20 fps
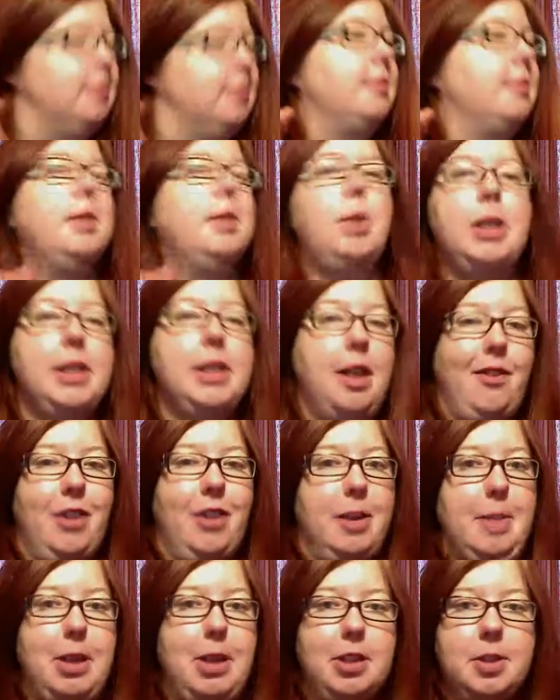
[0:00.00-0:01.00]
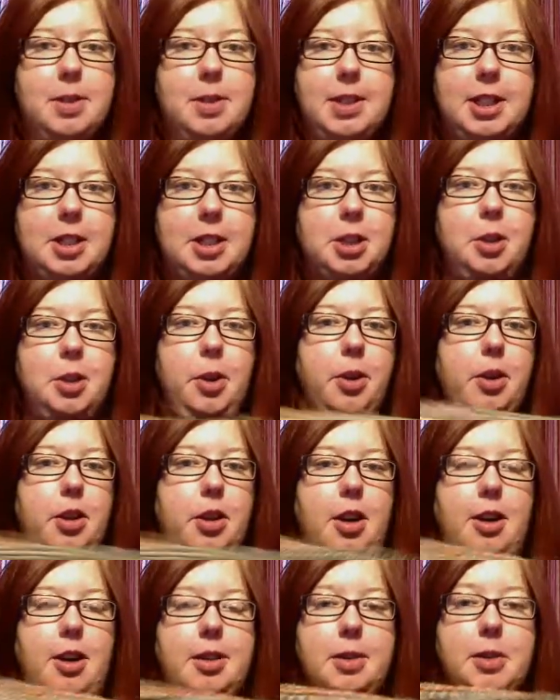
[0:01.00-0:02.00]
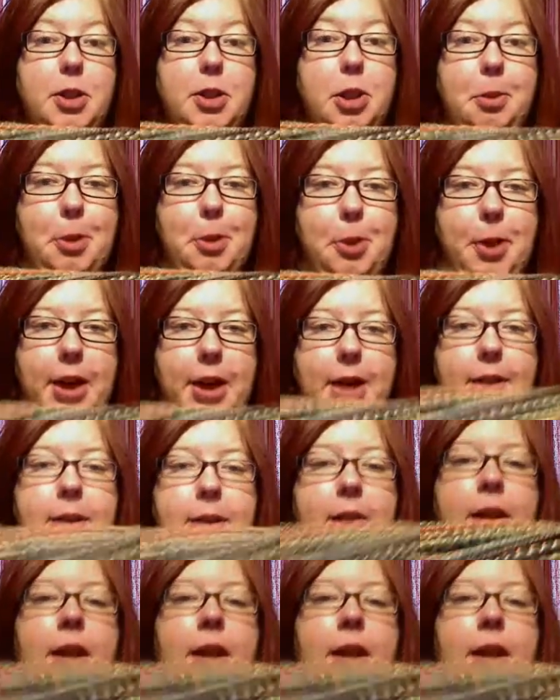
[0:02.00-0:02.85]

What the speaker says: was not very much. It was like 200 yards, so super quick.